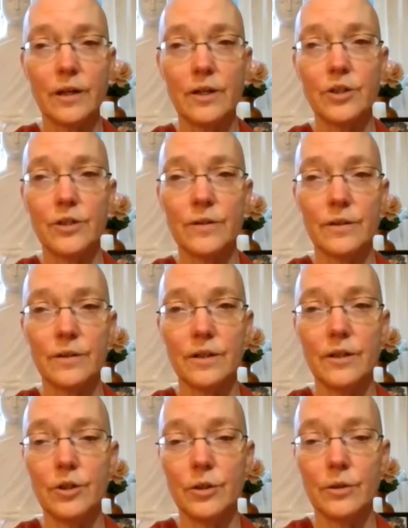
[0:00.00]
conscious
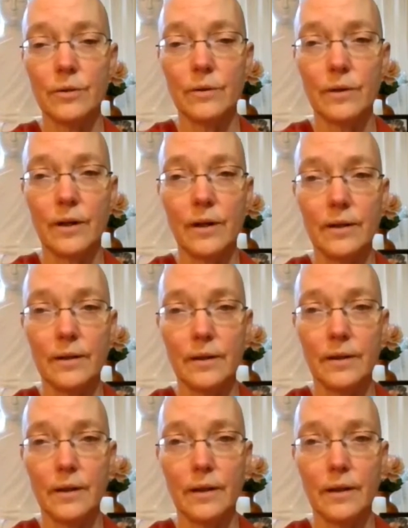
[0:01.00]
attention or not.